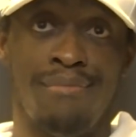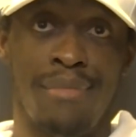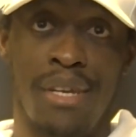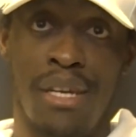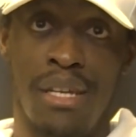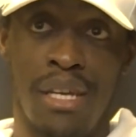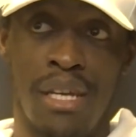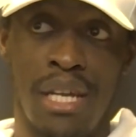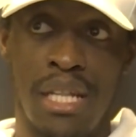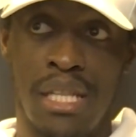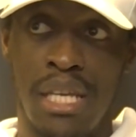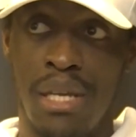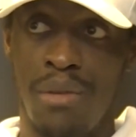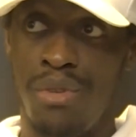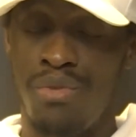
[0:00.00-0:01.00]
And I
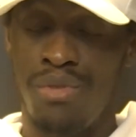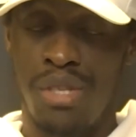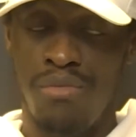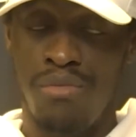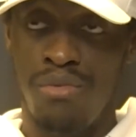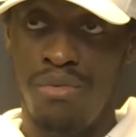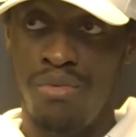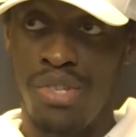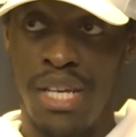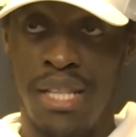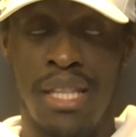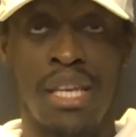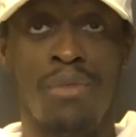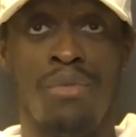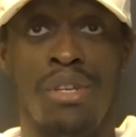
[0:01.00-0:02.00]
think which I
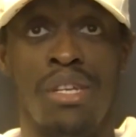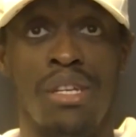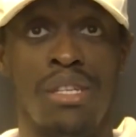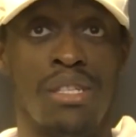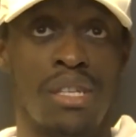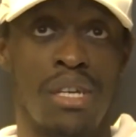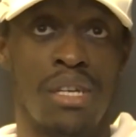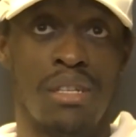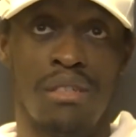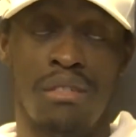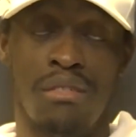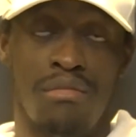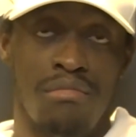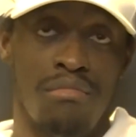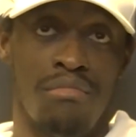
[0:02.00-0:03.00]
think we did tonight.
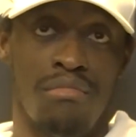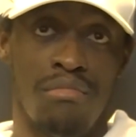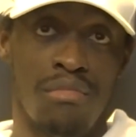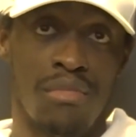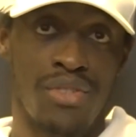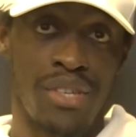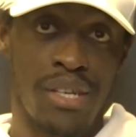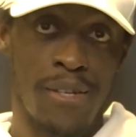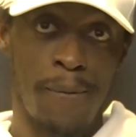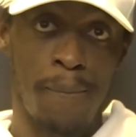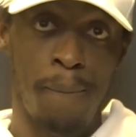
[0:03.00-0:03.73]
So that's good.